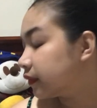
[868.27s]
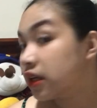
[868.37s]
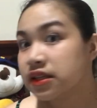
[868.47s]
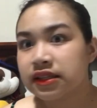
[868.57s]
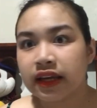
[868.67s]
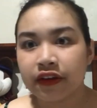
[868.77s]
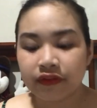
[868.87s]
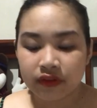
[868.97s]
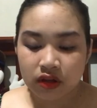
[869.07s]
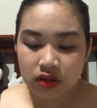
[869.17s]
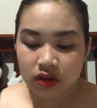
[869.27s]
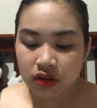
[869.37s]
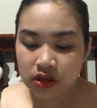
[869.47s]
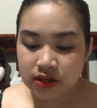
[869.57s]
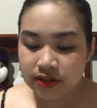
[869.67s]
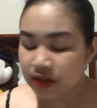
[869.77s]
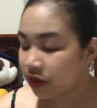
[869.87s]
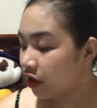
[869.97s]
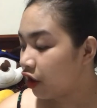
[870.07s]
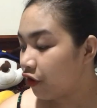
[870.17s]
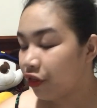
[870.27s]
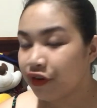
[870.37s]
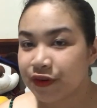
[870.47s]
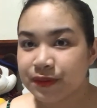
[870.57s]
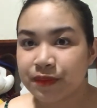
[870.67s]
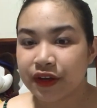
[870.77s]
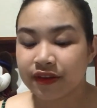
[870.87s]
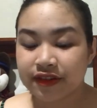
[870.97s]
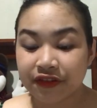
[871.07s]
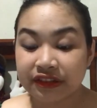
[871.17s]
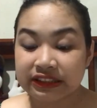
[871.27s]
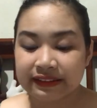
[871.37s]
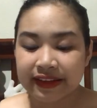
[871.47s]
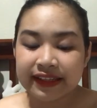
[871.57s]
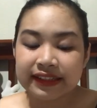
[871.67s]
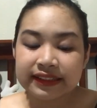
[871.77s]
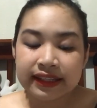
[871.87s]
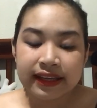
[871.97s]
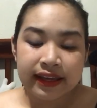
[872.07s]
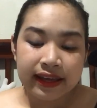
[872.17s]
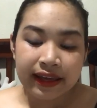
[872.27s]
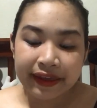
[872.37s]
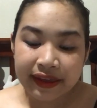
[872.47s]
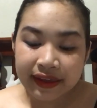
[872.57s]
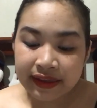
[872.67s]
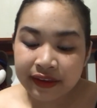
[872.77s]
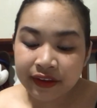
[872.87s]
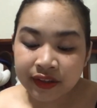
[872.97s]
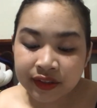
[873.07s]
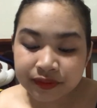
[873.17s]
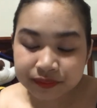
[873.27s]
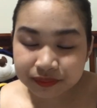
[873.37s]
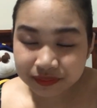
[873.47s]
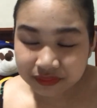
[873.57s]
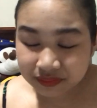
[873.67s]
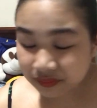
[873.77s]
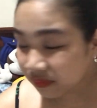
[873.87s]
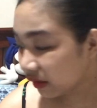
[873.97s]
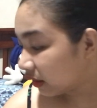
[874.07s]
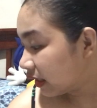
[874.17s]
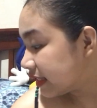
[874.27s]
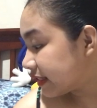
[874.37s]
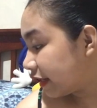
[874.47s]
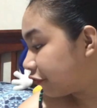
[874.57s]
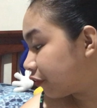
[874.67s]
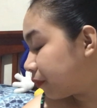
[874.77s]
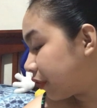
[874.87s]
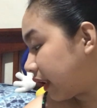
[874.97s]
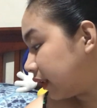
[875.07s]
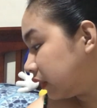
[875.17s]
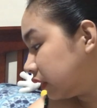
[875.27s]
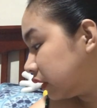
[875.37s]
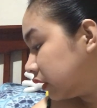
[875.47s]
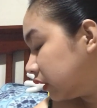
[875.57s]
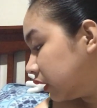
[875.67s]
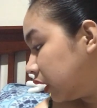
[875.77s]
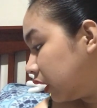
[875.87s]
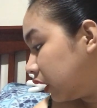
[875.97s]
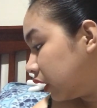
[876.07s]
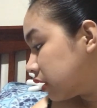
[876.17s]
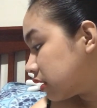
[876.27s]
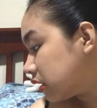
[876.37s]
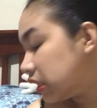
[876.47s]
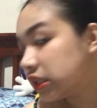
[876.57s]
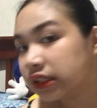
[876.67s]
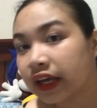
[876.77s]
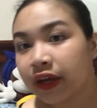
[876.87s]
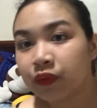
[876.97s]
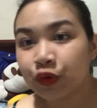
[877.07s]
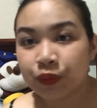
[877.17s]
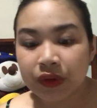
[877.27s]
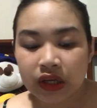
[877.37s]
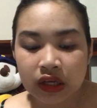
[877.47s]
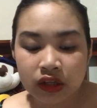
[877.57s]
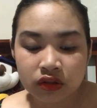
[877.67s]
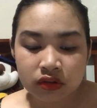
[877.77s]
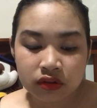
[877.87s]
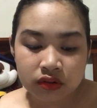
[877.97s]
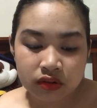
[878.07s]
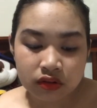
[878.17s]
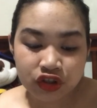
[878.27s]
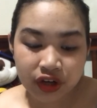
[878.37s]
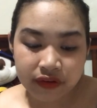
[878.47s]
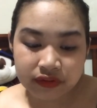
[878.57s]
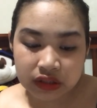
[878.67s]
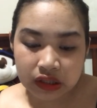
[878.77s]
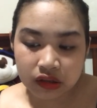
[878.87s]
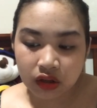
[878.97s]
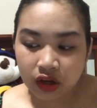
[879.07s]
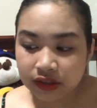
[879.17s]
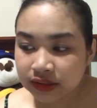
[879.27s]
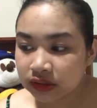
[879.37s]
save the others because I really like it. And aside from that, since I will be traveling a lot,